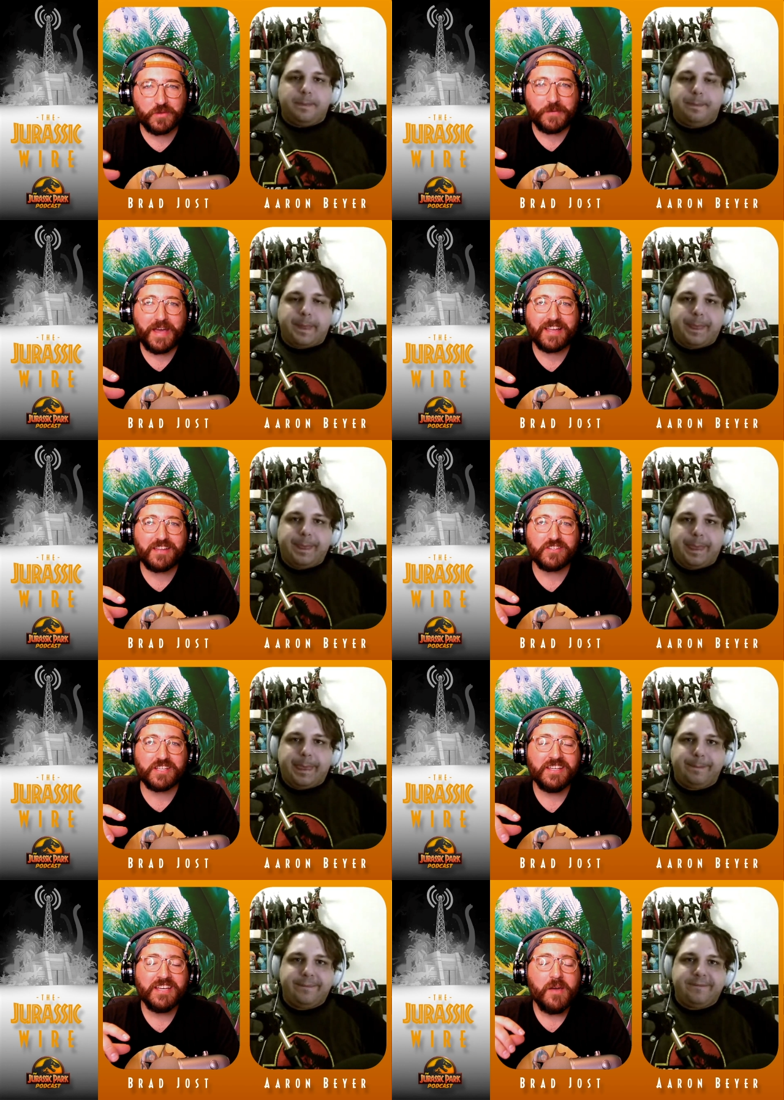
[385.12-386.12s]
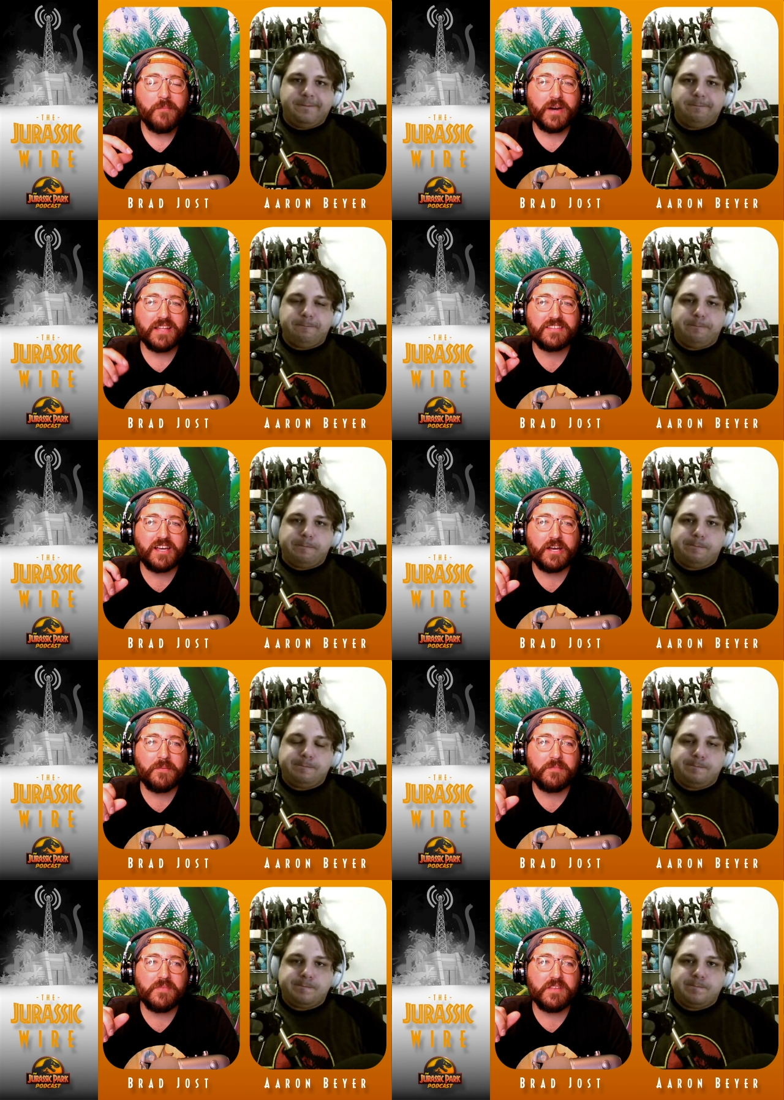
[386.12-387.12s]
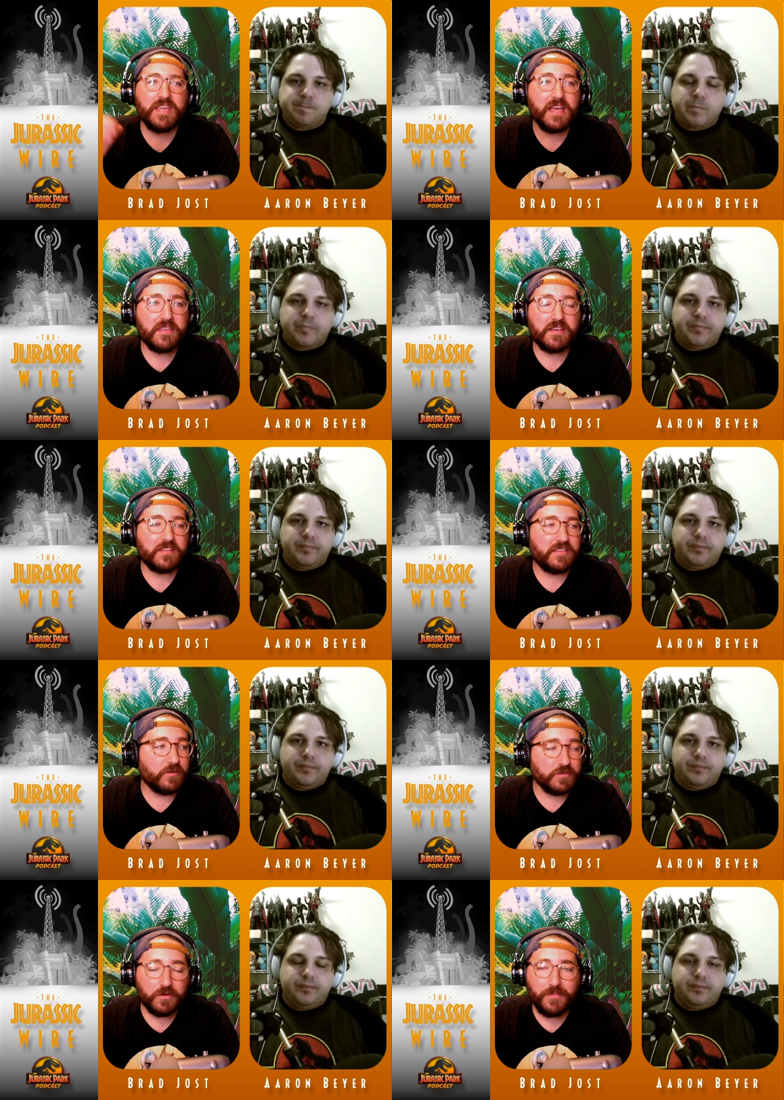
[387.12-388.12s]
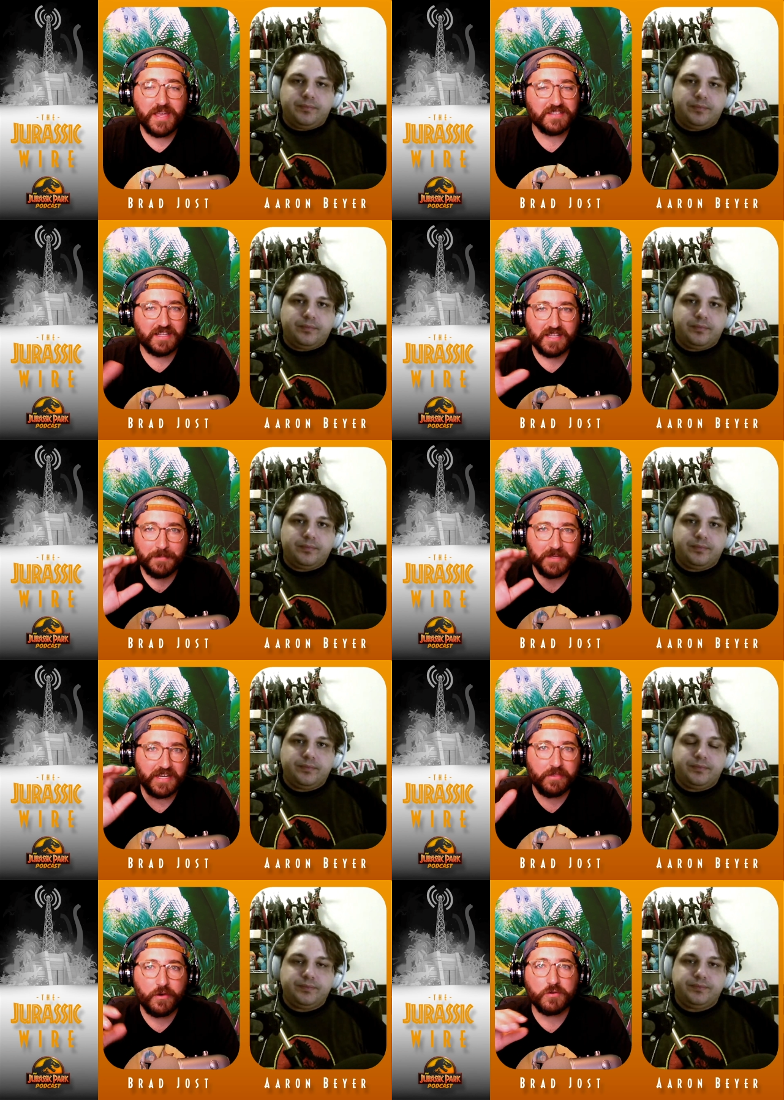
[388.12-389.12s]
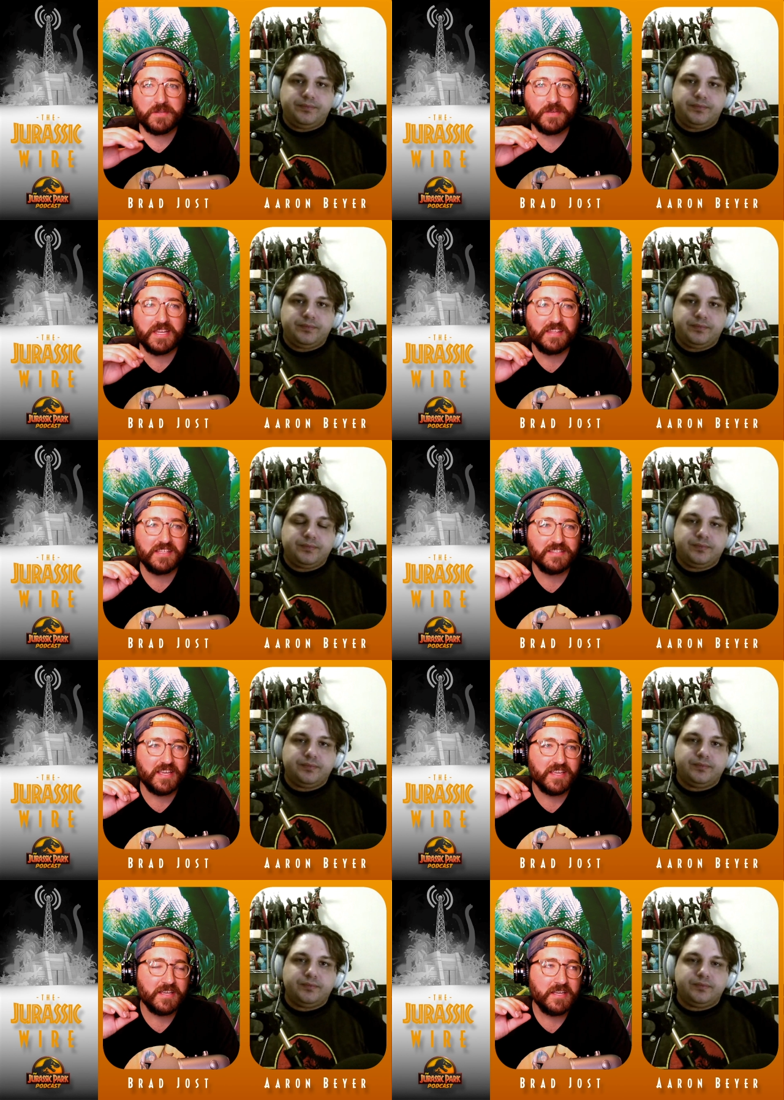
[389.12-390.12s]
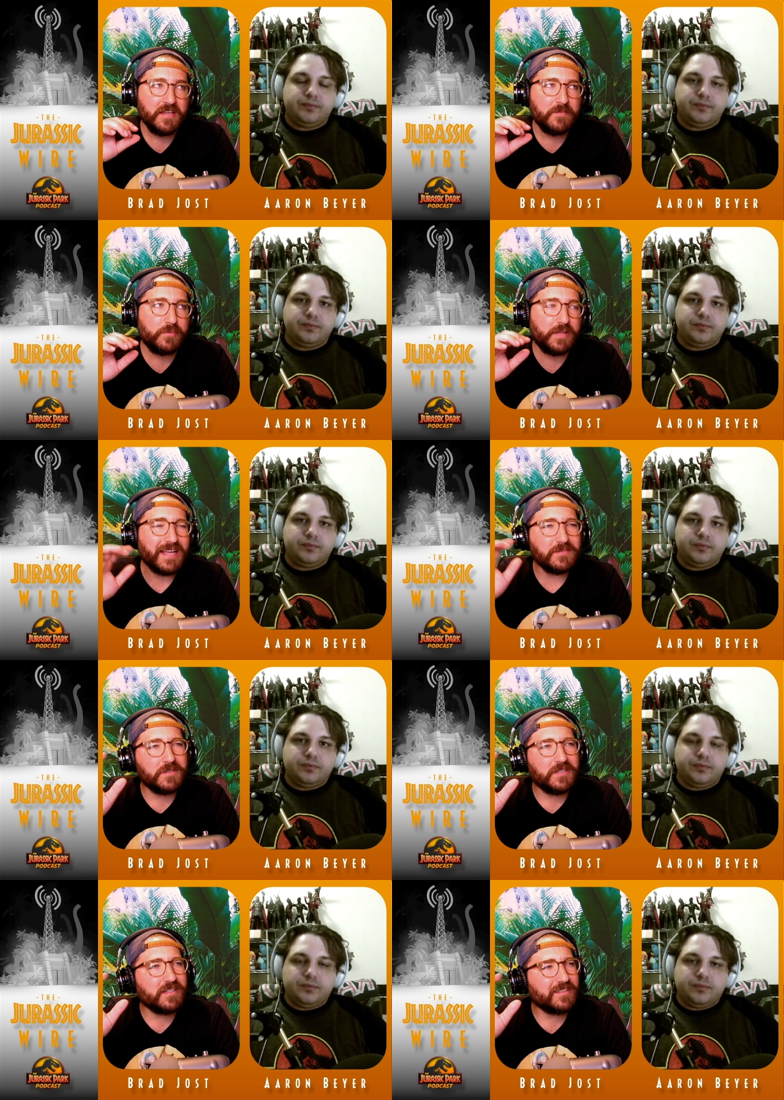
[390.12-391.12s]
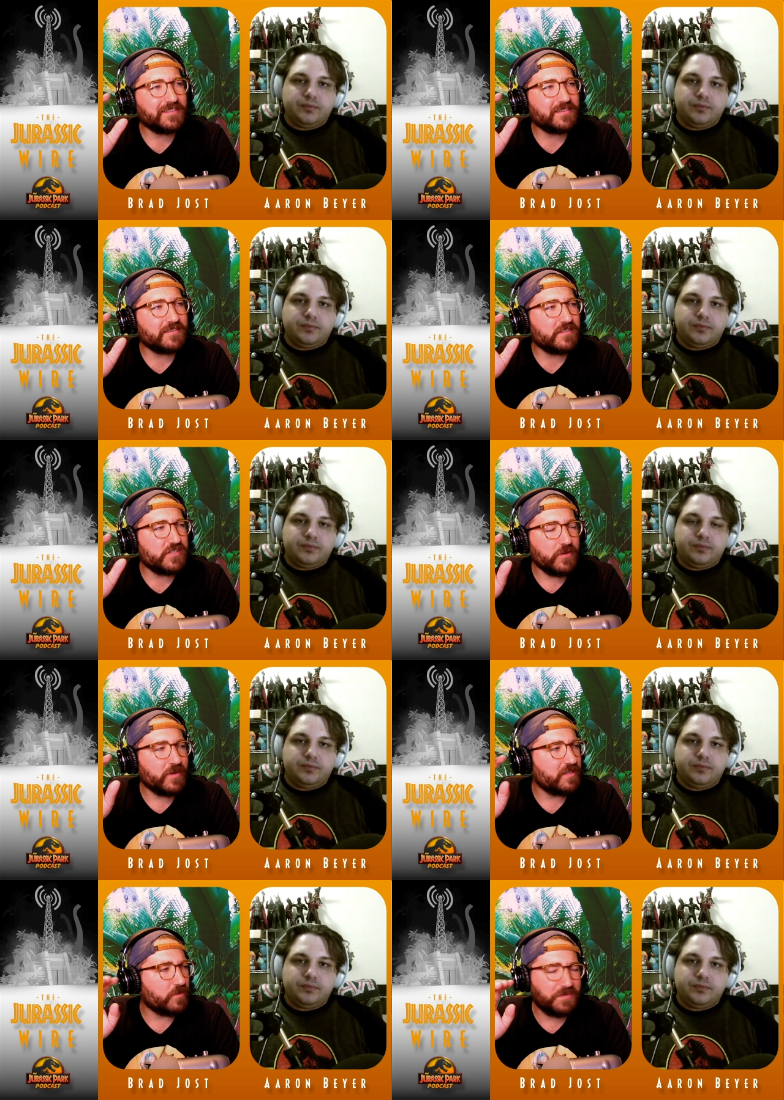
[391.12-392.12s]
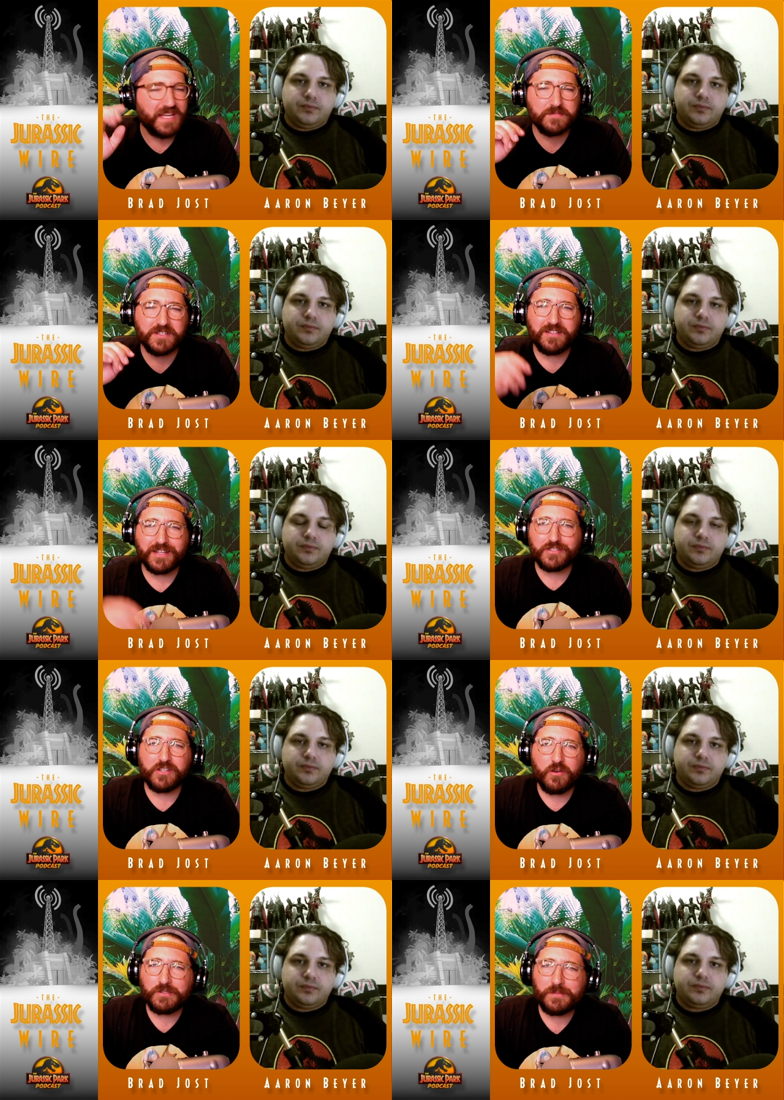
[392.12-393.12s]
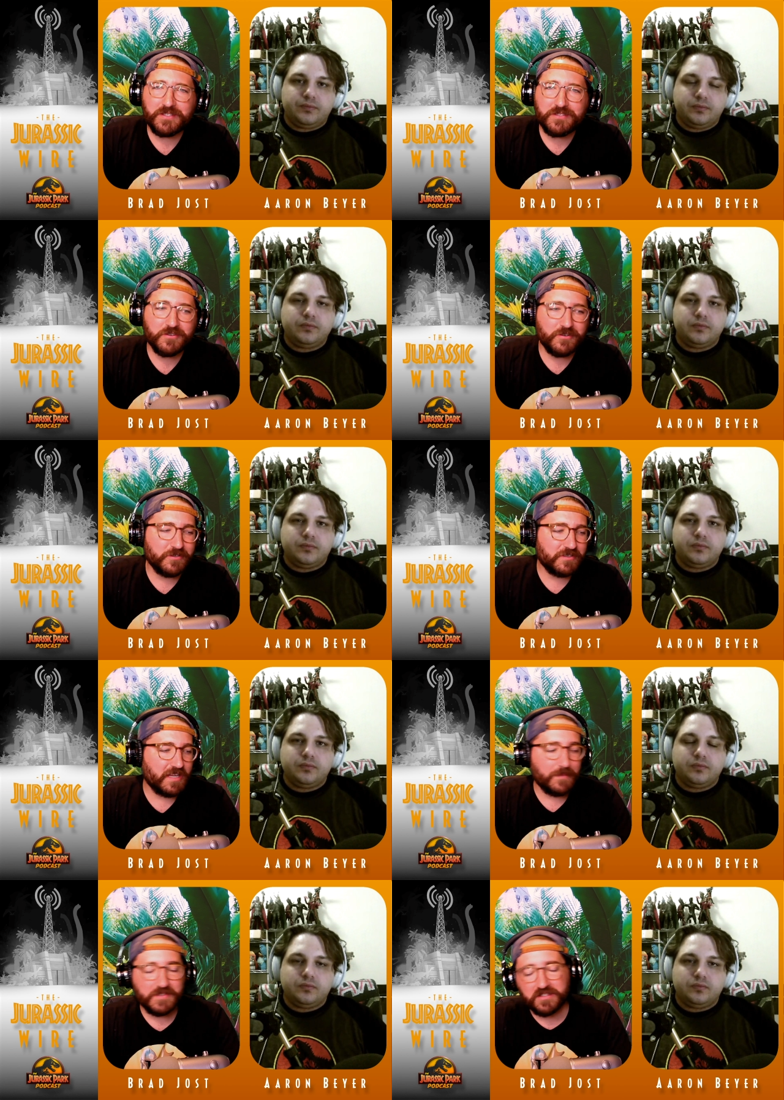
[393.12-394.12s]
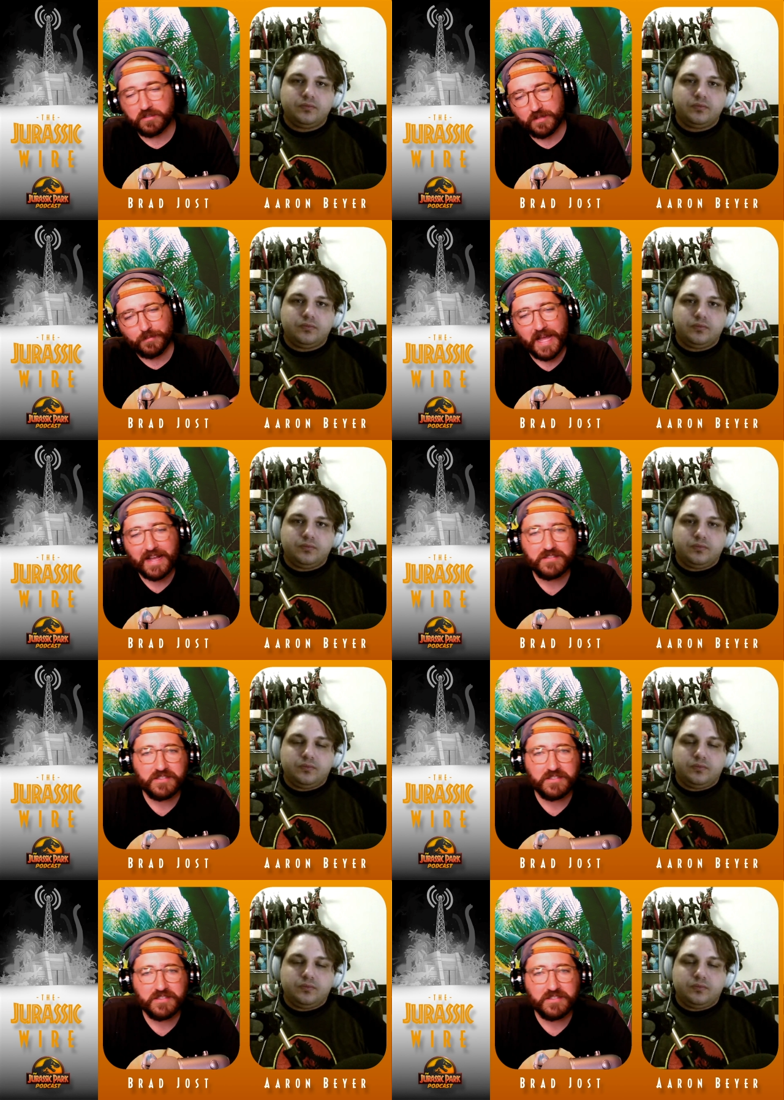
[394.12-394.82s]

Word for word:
Speaker 1: with the packaging, but um, yeah, the those are amazing. Like I'm getting those. I'm getting these like plasma series or plasma collection ghostbusters i'm still on black